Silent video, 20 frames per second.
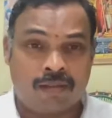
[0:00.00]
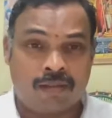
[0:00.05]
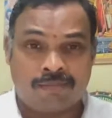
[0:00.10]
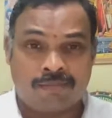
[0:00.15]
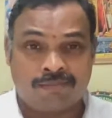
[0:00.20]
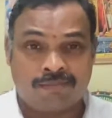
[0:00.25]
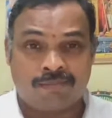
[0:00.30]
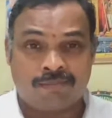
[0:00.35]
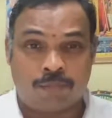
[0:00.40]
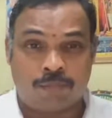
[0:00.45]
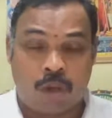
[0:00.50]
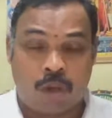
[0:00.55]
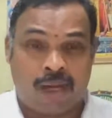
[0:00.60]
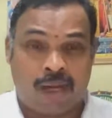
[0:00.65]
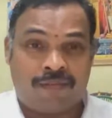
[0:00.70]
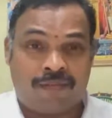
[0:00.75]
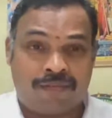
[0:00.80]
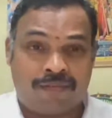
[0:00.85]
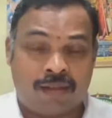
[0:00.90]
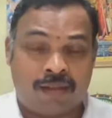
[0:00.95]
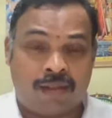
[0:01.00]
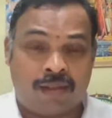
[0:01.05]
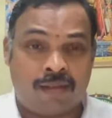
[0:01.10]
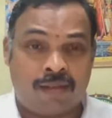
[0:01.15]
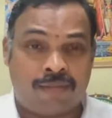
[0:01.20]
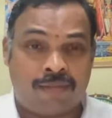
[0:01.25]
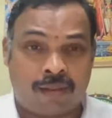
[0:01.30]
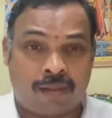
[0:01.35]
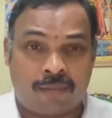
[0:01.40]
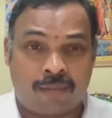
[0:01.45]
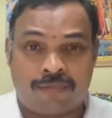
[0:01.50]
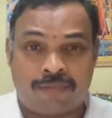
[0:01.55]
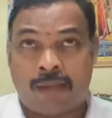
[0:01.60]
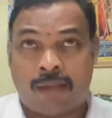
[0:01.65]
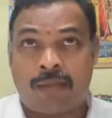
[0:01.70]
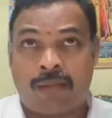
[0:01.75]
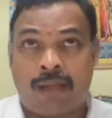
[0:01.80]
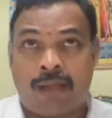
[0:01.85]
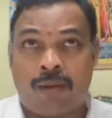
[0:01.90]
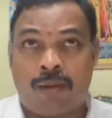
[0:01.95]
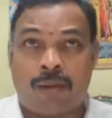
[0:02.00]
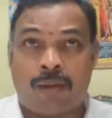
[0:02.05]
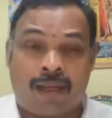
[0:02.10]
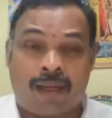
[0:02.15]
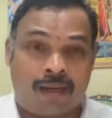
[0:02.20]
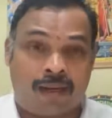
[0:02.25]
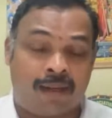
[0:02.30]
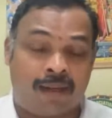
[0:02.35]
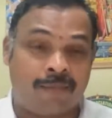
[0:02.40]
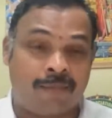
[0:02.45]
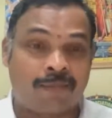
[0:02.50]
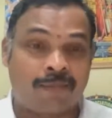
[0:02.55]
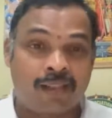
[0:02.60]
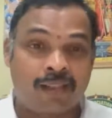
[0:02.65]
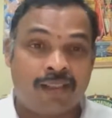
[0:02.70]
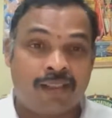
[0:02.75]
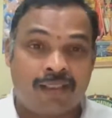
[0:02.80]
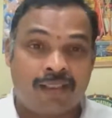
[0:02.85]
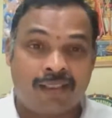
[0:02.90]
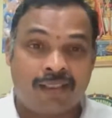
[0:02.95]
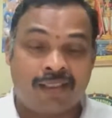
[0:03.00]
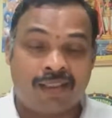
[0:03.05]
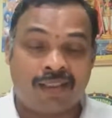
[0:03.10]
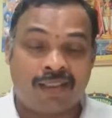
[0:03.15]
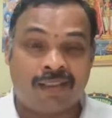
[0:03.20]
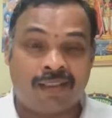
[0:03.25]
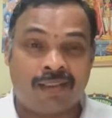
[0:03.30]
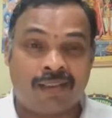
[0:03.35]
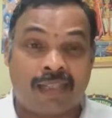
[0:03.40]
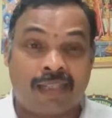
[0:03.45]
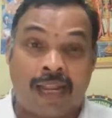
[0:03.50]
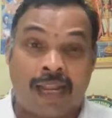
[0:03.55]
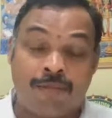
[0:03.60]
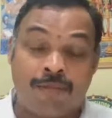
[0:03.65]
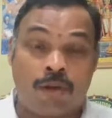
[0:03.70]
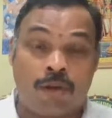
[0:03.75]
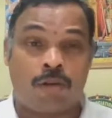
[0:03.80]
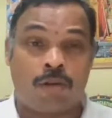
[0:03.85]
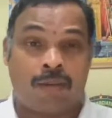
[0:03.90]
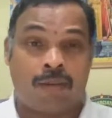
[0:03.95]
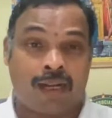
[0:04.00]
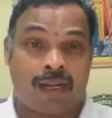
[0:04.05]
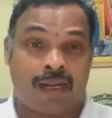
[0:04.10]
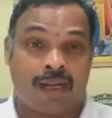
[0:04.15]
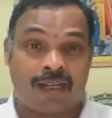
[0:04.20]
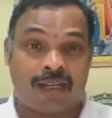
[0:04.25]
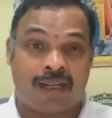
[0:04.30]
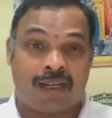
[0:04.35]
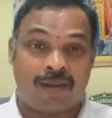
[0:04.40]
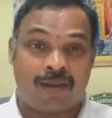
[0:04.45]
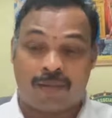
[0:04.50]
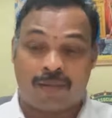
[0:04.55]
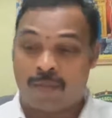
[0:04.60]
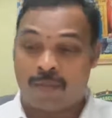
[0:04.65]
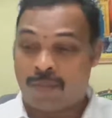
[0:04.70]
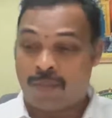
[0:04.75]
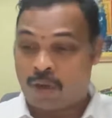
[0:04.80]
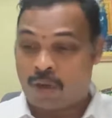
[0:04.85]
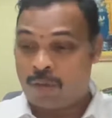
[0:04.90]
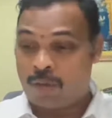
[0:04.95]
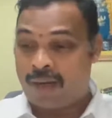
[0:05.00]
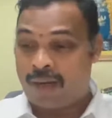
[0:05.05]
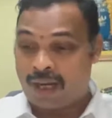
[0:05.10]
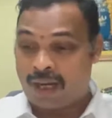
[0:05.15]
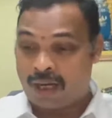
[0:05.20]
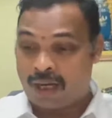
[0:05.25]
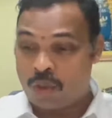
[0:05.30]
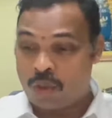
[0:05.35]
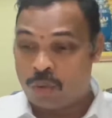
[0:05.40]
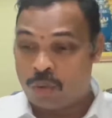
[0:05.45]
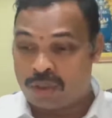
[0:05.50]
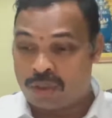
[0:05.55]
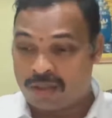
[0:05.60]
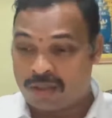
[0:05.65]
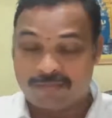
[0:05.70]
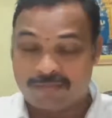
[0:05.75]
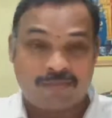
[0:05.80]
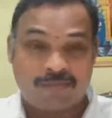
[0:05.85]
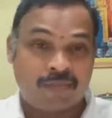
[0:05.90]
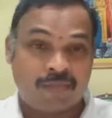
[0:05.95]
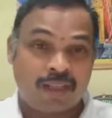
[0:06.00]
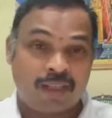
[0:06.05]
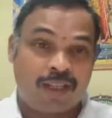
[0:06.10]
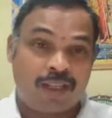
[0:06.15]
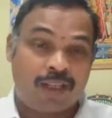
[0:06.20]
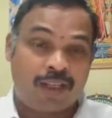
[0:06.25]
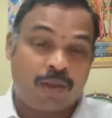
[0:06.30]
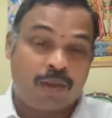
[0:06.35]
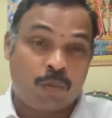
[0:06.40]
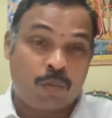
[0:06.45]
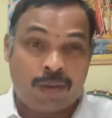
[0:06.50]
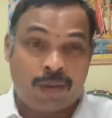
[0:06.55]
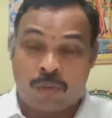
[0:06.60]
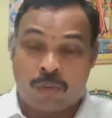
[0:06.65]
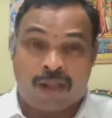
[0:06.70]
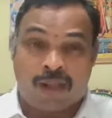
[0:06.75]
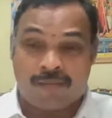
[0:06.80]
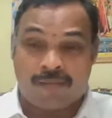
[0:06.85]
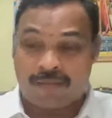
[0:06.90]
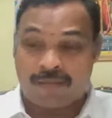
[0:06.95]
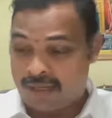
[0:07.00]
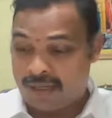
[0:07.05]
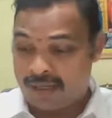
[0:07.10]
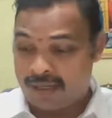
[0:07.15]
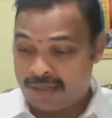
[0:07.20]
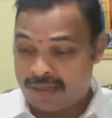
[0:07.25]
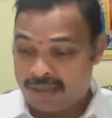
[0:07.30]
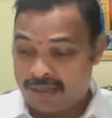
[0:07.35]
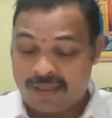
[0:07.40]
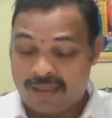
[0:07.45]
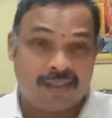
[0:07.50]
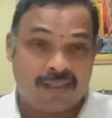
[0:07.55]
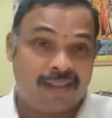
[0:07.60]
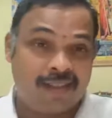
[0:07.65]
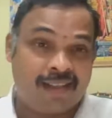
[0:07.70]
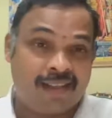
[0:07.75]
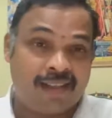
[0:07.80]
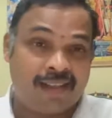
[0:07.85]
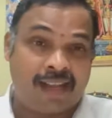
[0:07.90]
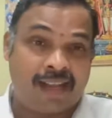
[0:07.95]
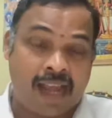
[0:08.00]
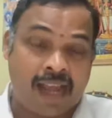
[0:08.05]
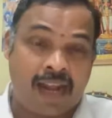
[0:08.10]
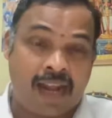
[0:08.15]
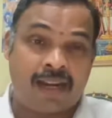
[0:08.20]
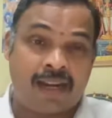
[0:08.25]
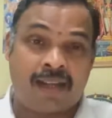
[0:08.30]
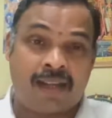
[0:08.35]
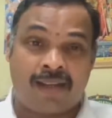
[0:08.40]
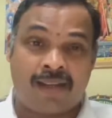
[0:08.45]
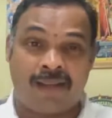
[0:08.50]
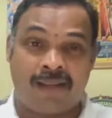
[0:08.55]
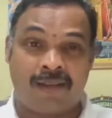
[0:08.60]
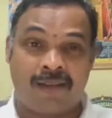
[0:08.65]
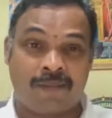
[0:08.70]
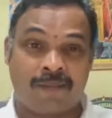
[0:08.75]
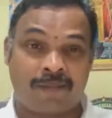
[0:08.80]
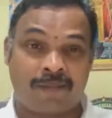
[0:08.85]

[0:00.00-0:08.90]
morning, from a family where the environment may not be conducive. We would have had a